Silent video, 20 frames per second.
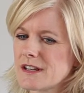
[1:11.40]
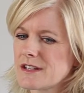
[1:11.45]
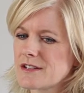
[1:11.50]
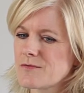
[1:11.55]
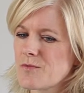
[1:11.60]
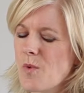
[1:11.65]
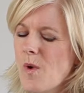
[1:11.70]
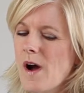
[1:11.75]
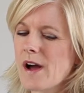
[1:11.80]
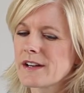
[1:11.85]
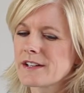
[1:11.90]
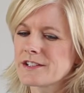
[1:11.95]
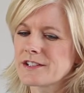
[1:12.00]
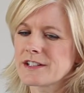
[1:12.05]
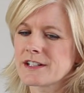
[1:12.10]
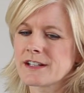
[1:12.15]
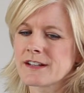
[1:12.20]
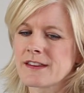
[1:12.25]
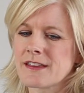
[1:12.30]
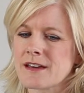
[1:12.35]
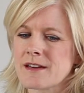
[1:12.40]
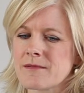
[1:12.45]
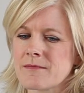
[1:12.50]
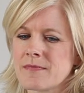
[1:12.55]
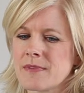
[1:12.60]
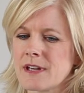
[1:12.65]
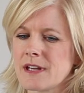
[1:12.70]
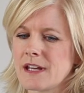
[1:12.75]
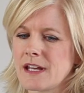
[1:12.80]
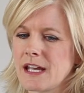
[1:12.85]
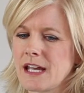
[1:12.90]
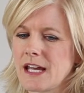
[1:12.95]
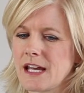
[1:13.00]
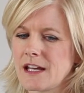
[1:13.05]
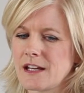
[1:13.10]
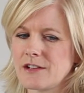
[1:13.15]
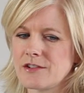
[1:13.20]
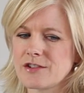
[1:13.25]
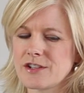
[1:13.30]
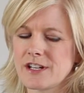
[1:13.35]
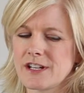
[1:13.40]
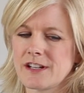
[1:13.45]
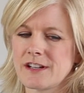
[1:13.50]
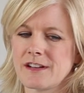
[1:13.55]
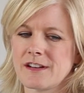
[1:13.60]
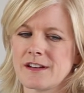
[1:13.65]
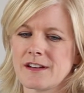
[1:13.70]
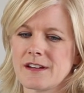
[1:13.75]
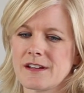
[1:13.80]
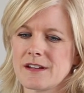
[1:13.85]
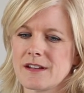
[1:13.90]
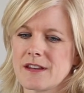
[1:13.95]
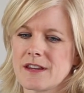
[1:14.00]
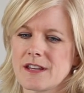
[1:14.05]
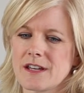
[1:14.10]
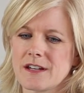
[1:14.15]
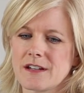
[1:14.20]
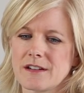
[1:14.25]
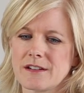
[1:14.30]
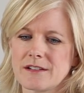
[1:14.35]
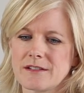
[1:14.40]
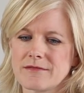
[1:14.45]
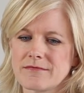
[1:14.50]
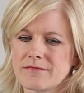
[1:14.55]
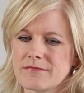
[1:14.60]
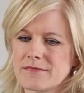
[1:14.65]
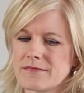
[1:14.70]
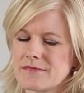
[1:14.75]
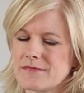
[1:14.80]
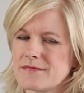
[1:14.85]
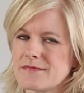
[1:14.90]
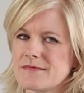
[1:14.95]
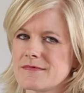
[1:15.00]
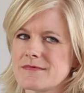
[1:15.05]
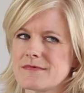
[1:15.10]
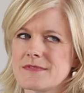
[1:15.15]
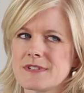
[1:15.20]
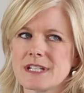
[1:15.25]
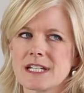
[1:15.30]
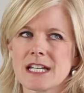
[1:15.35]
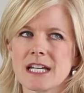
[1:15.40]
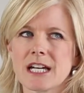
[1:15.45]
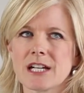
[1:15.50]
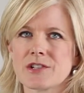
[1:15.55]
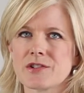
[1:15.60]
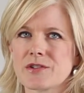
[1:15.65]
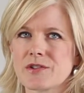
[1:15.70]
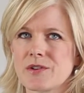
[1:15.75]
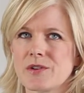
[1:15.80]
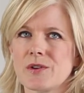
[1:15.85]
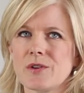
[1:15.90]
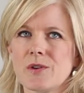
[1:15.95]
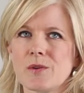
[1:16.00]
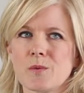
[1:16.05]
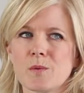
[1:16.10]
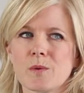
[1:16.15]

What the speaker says: watching them engage in the natural